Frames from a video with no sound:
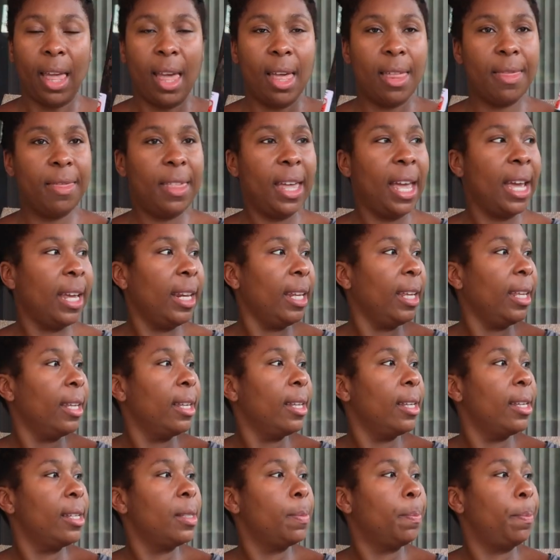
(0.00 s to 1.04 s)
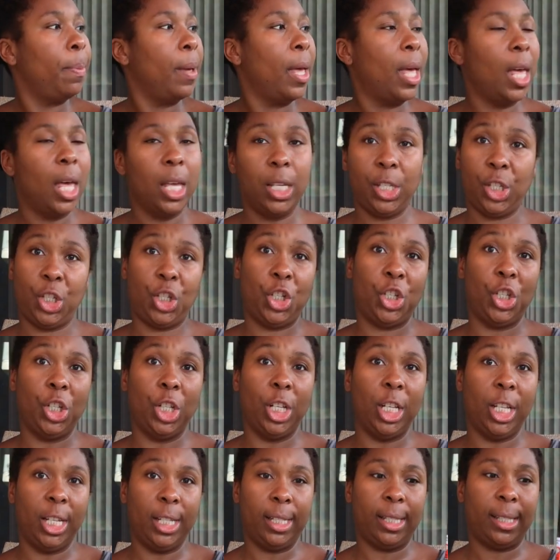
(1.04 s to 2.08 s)
and that is
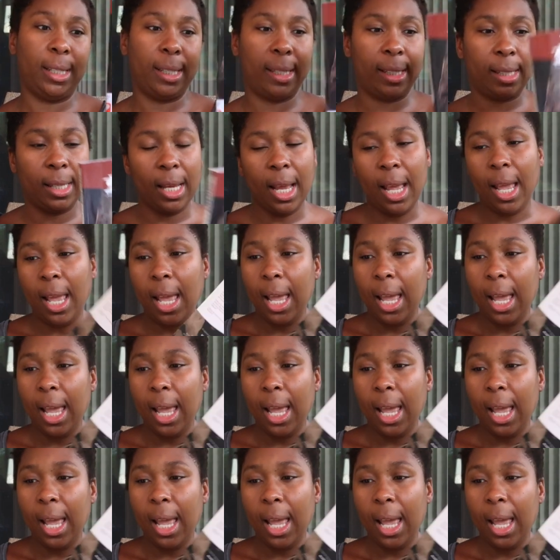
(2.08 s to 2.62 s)
pestilence